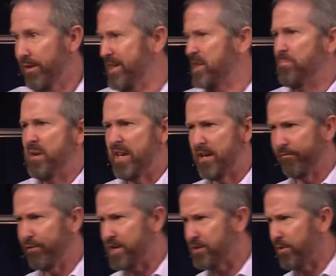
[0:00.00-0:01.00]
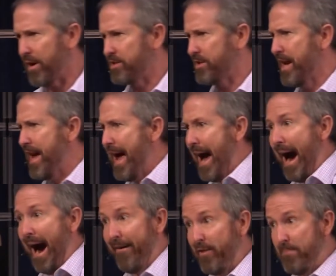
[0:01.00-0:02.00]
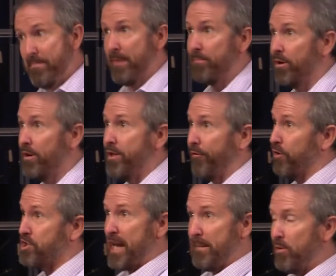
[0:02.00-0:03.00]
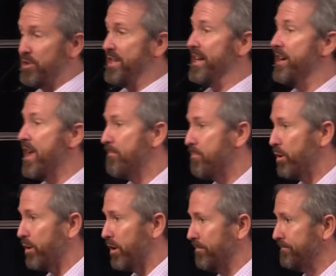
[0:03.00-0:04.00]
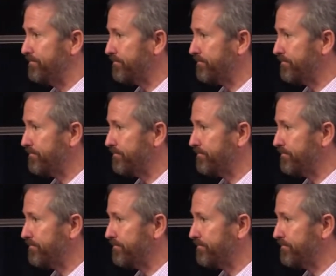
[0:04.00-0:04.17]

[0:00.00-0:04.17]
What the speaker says: And speaking of restaurants, I remember the first time I went to In-N-Out Burger.